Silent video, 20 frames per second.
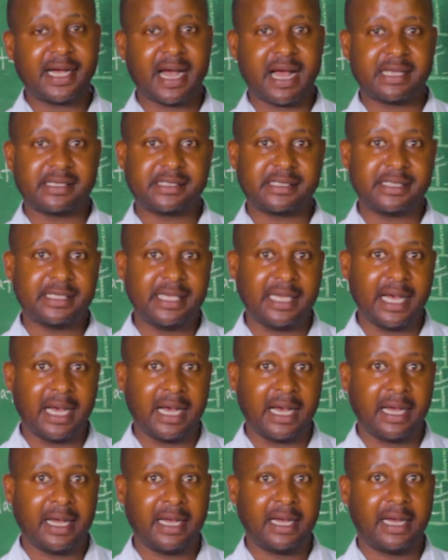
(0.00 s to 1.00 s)
gas
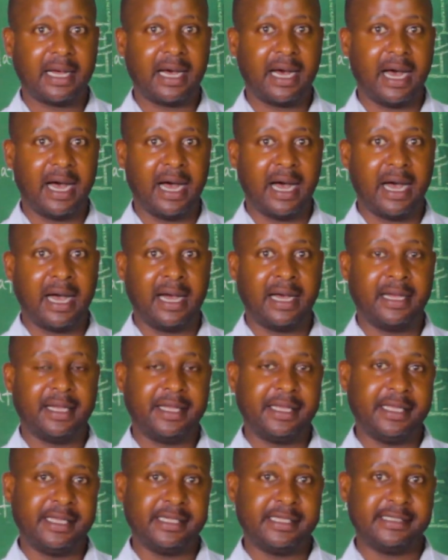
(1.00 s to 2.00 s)
here uh,
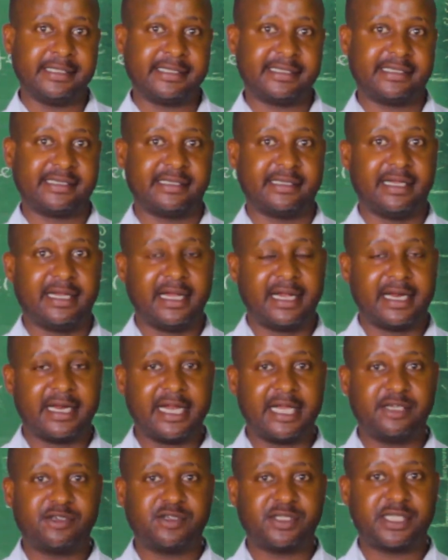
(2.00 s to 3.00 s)
is
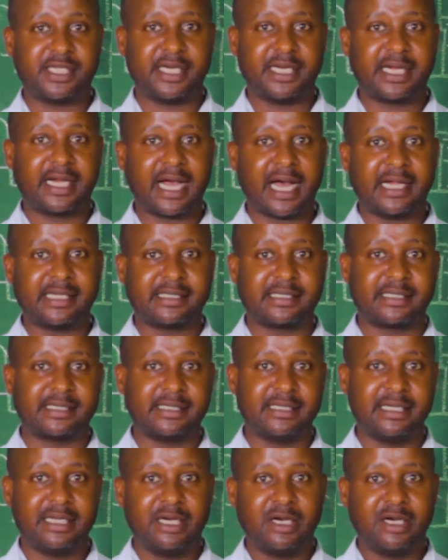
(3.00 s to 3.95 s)
nitrogen gas